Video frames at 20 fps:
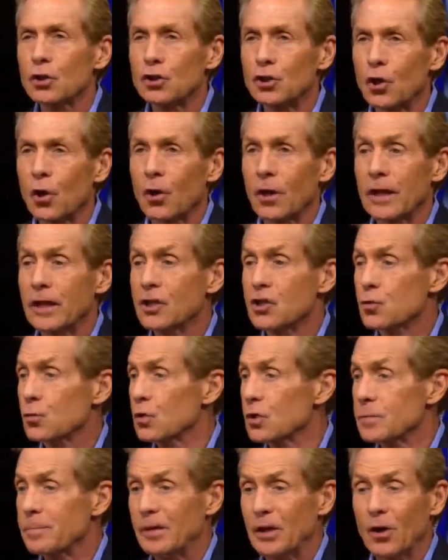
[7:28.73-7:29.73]
yardage
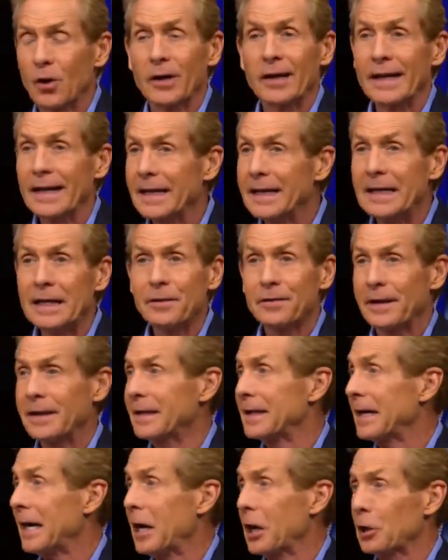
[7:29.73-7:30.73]
was beyond anything
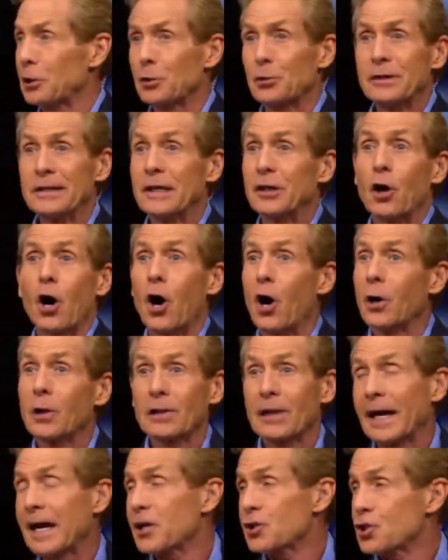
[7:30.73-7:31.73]
Kyler did all
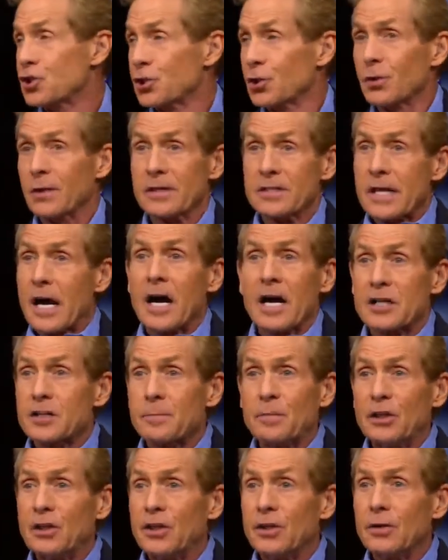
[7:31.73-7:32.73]
last year, his
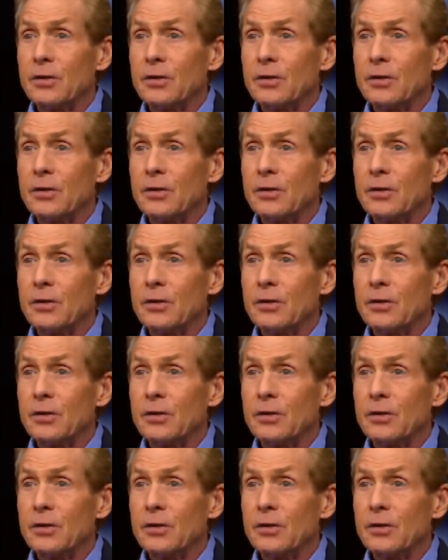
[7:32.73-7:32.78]
Heisman year?